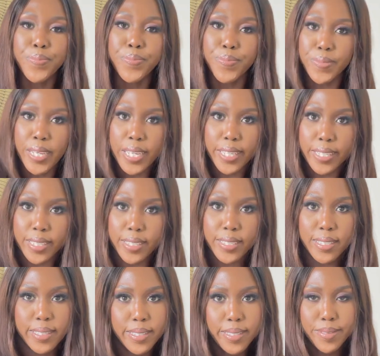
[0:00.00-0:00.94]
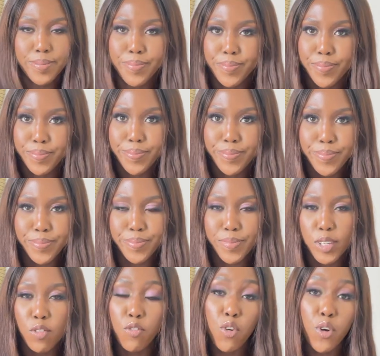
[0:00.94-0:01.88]
like this
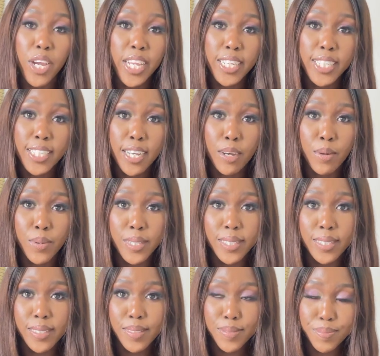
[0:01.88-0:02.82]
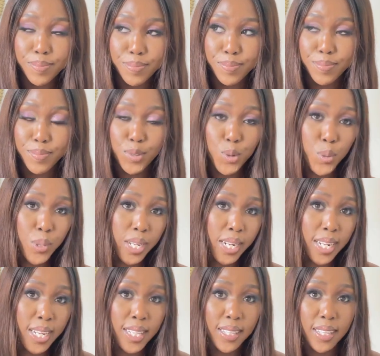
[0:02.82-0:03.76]
for eight hours doing
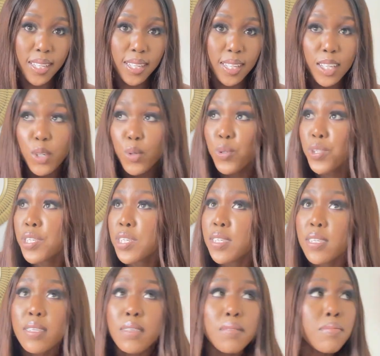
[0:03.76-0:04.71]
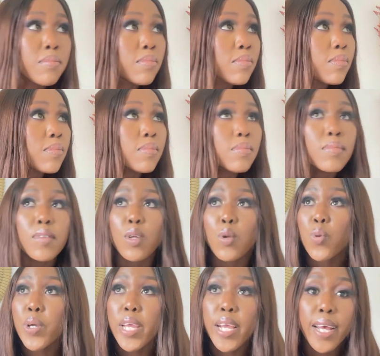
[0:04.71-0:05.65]
nothing you're just
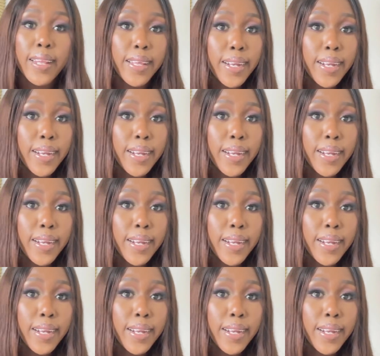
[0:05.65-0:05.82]
looking at the